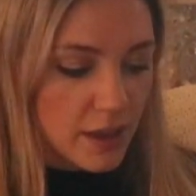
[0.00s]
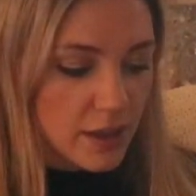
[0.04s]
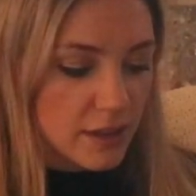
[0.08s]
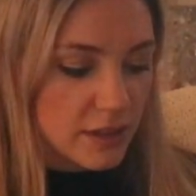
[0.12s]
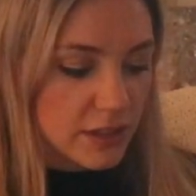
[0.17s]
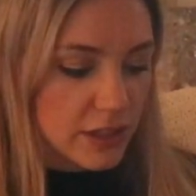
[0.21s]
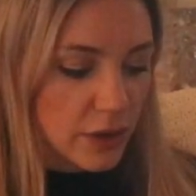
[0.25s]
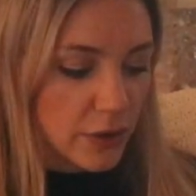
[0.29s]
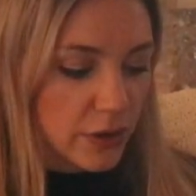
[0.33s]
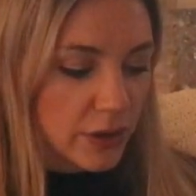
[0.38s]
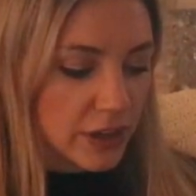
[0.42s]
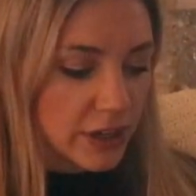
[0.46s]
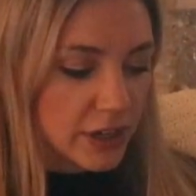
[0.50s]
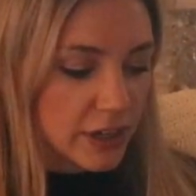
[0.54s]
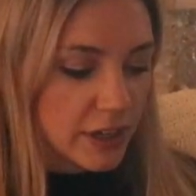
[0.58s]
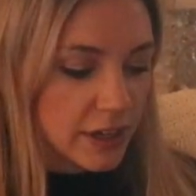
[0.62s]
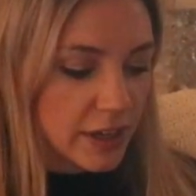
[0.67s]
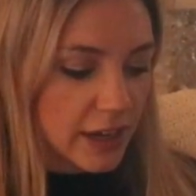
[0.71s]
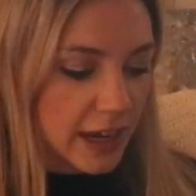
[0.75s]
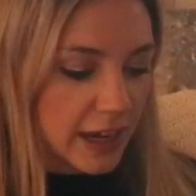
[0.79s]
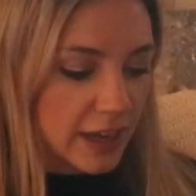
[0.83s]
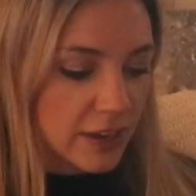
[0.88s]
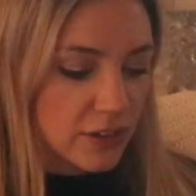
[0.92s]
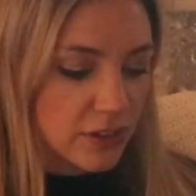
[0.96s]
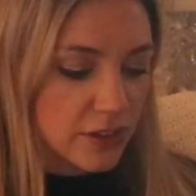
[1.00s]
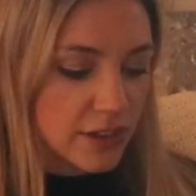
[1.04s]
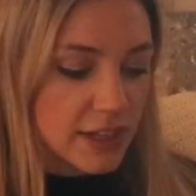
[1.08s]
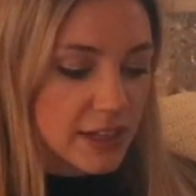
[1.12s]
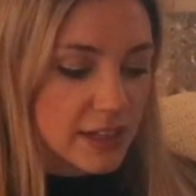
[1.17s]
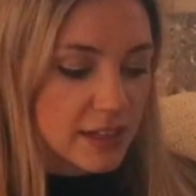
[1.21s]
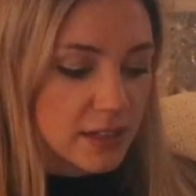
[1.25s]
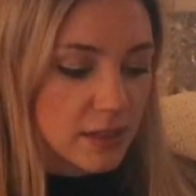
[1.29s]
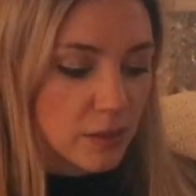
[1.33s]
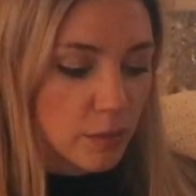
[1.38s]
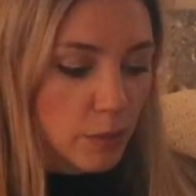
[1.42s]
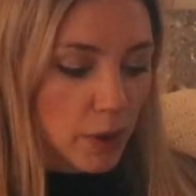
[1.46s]
So her handle
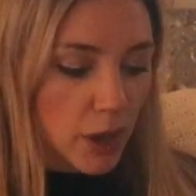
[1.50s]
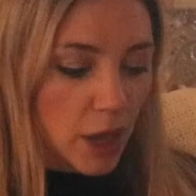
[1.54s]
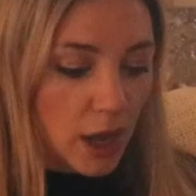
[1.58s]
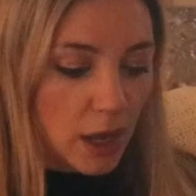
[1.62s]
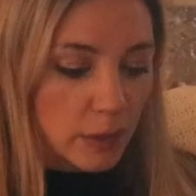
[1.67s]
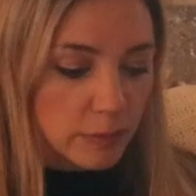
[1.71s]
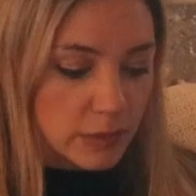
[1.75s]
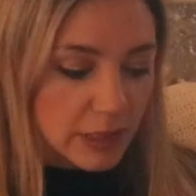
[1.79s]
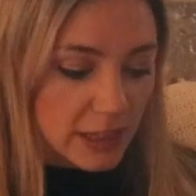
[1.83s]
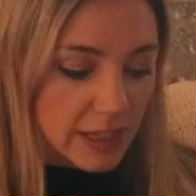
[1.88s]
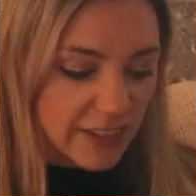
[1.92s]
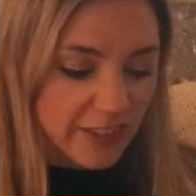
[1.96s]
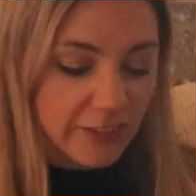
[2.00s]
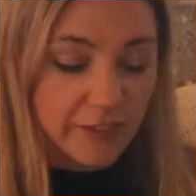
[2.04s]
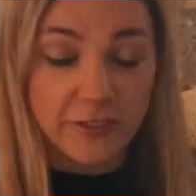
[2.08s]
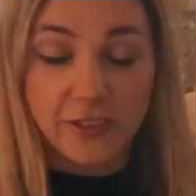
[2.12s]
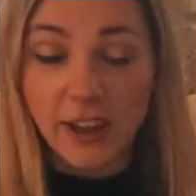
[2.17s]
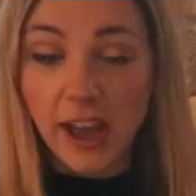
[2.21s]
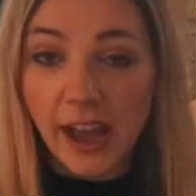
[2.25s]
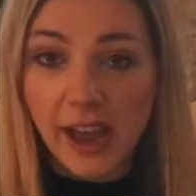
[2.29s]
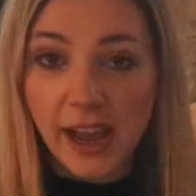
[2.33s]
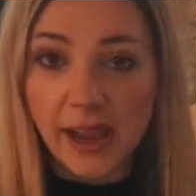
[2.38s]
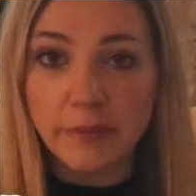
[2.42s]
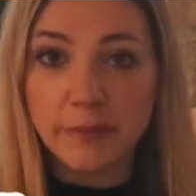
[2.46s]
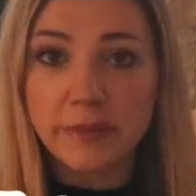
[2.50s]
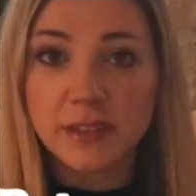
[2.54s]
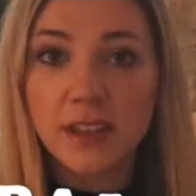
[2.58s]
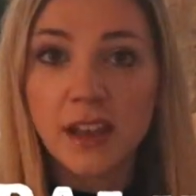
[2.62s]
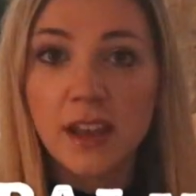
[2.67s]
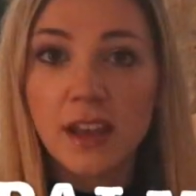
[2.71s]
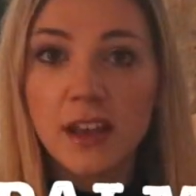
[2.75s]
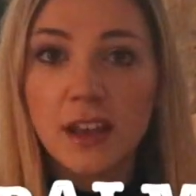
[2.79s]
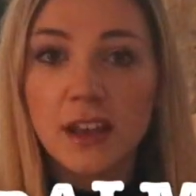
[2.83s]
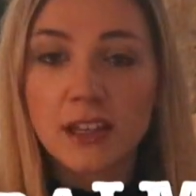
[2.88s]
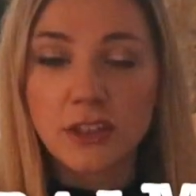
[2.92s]
is PalmLeafVibes.